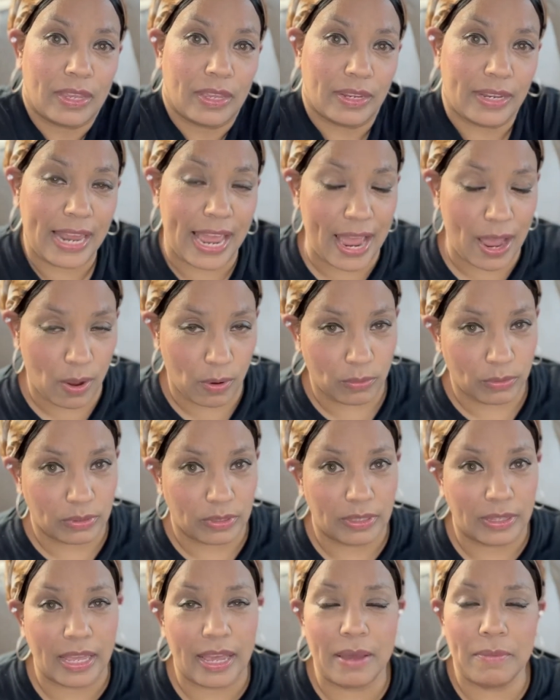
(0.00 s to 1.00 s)
Now,
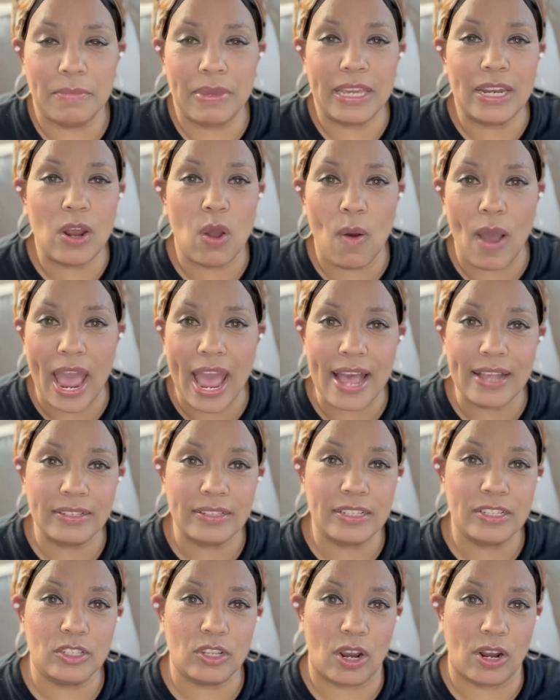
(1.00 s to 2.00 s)
the amino
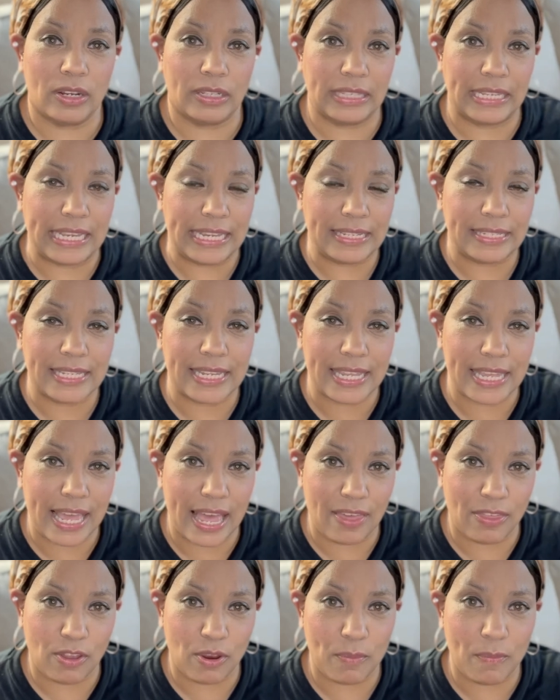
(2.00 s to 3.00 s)
acids are linked
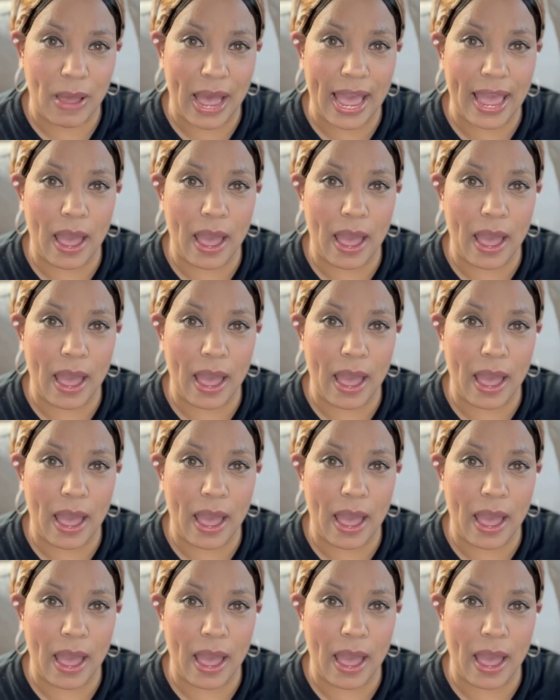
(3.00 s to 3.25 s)
together by